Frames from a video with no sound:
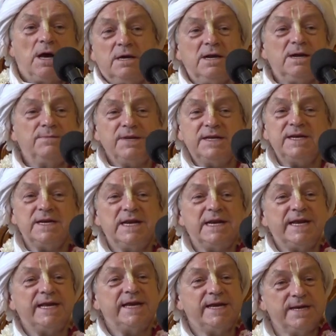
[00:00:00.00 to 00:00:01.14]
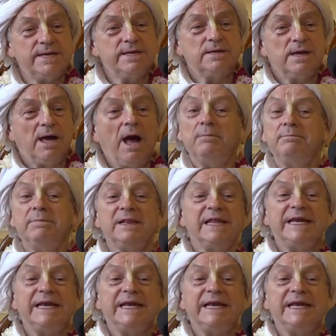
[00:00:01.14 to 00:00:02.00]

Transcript: unlimitedly humble.